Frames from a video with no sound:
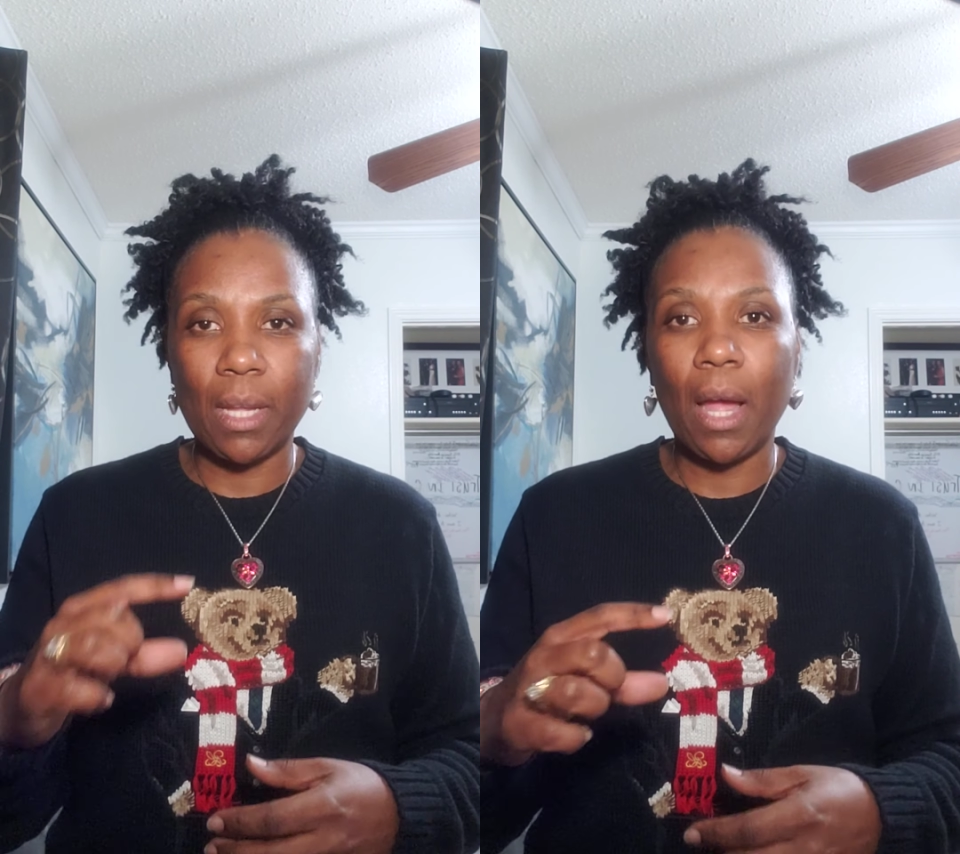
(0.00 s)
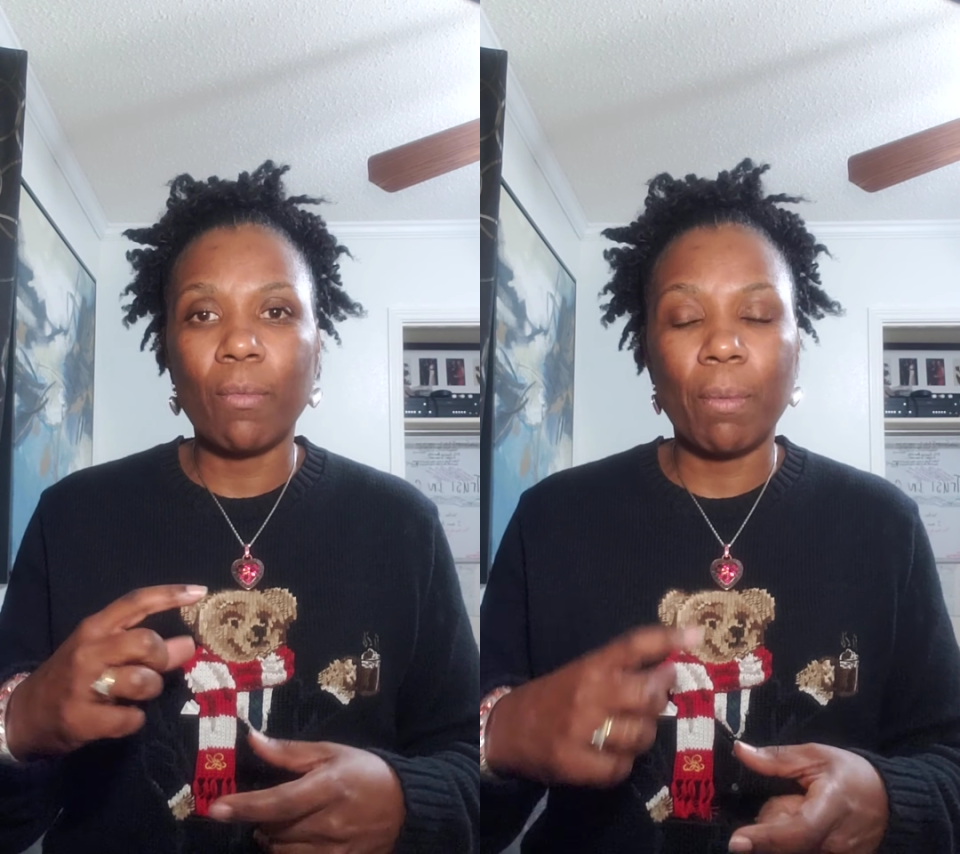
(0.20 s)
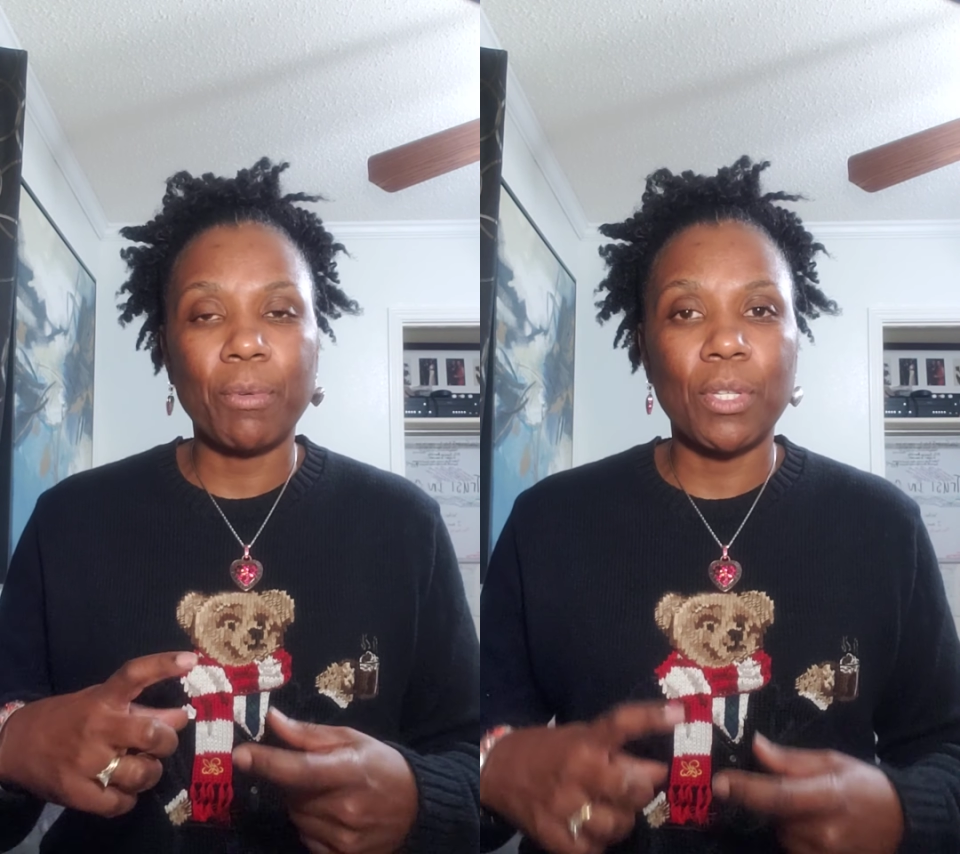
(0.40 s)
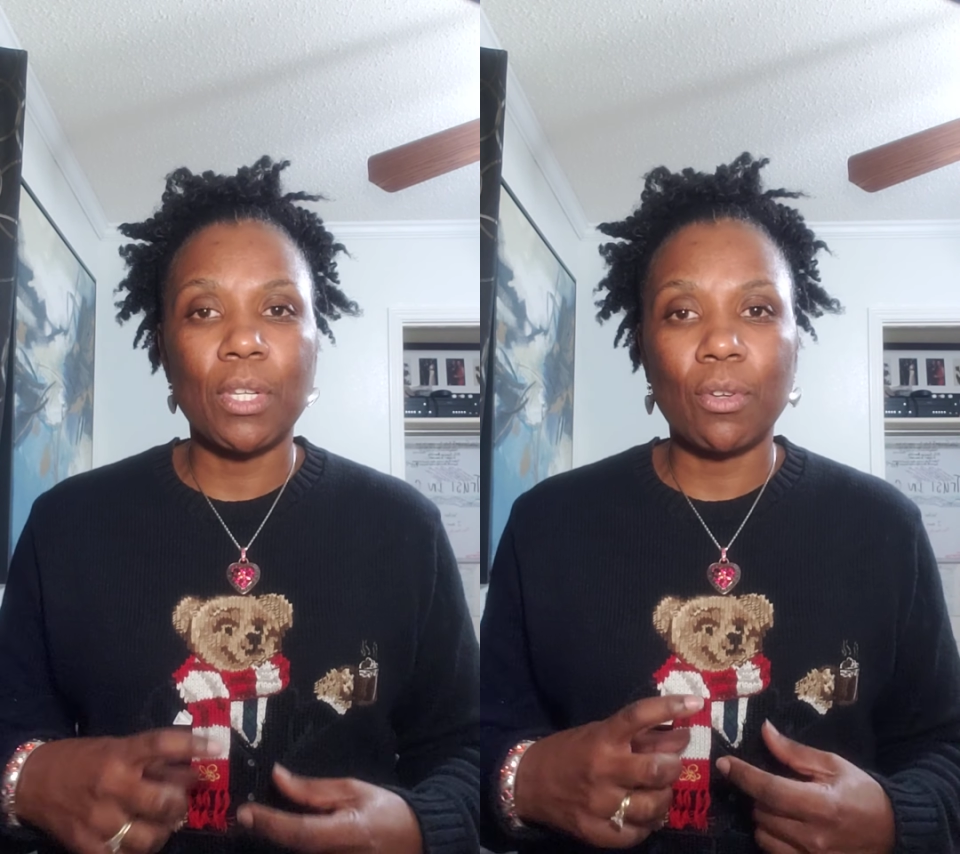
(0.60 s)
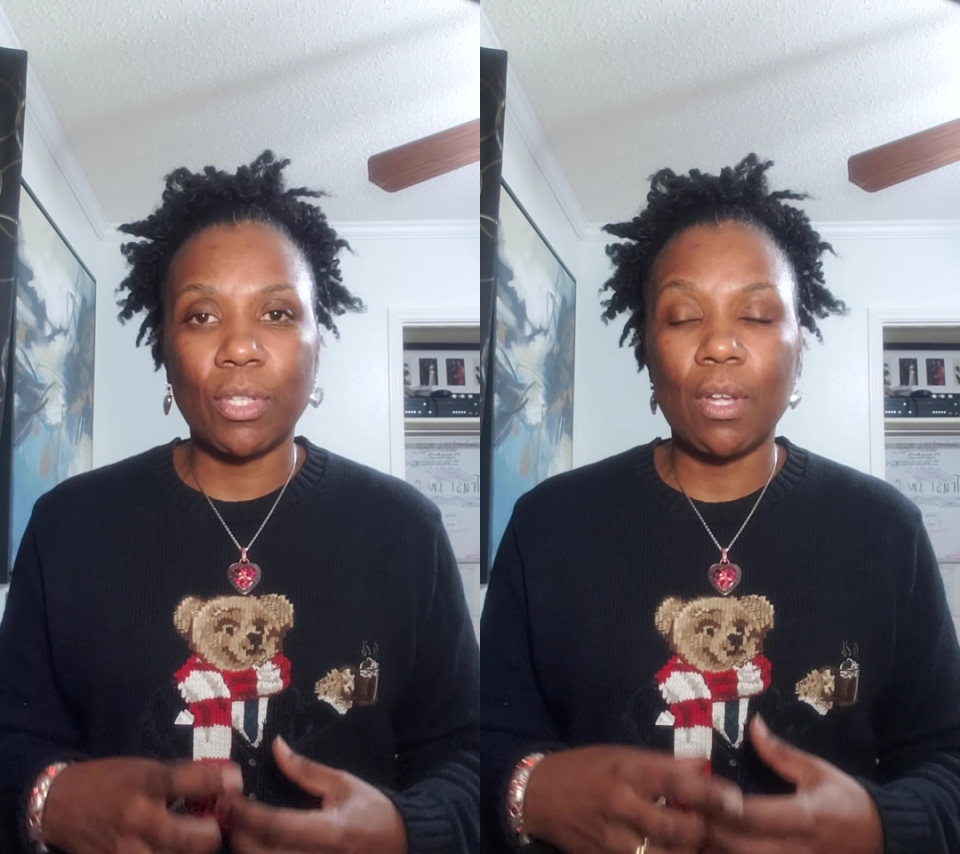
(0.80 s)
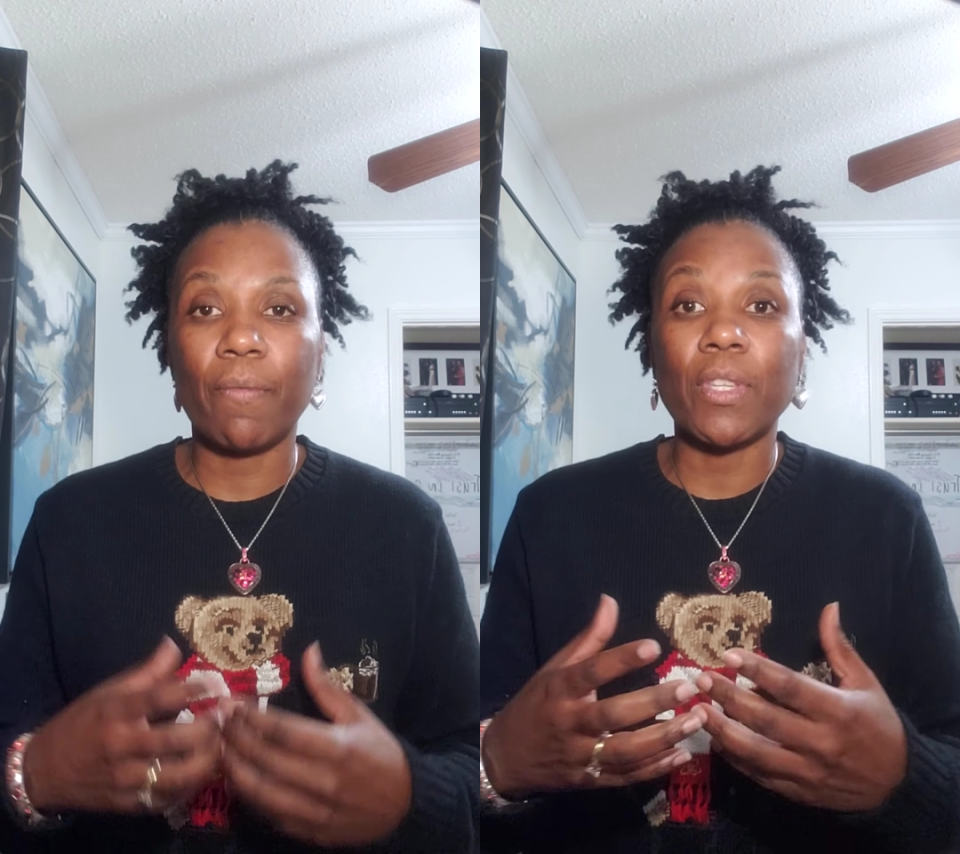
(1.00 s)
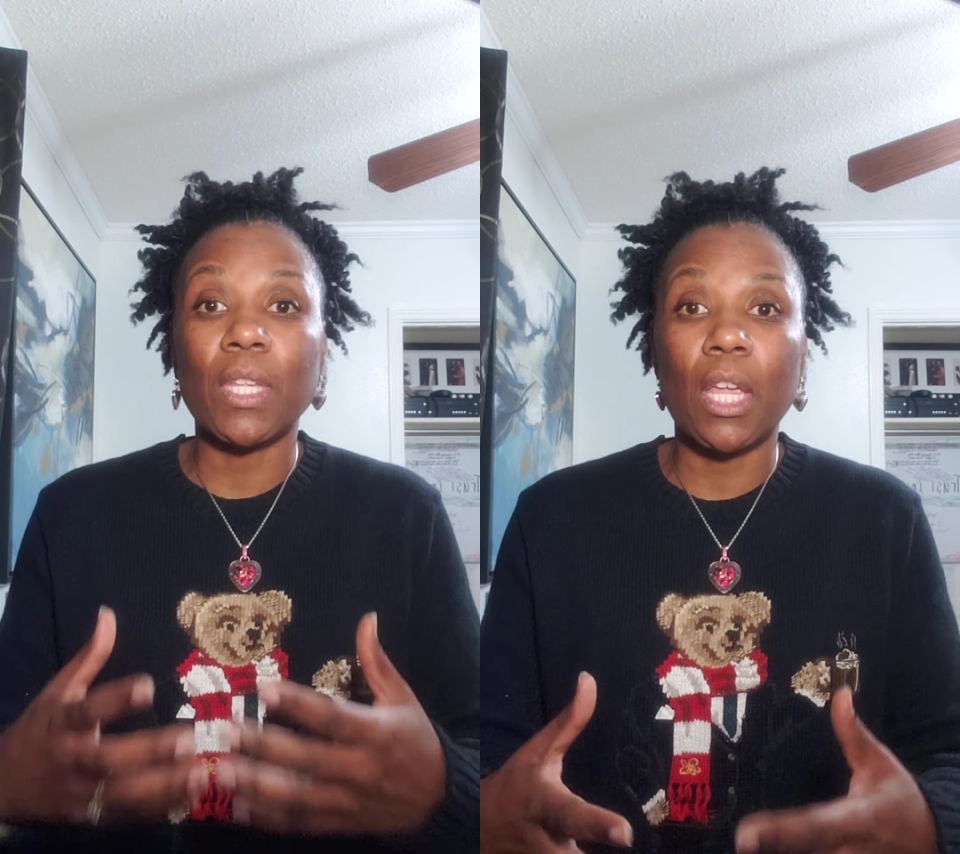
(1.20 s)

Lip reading: I representing yourself is